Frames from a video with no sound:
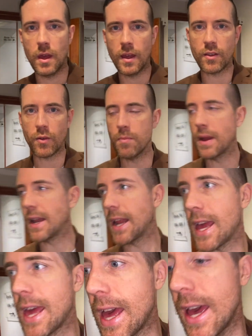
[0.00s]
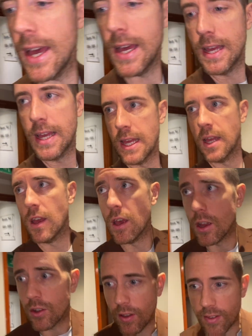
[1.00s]
So we've made it here,
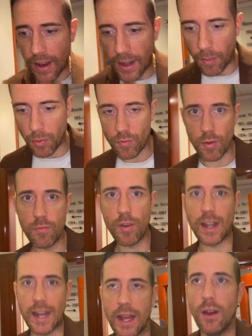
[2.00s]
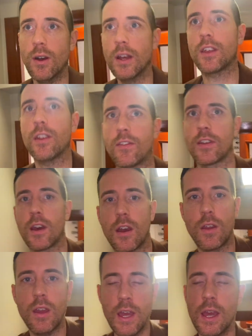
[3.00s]
just setting up the room right now, good to go.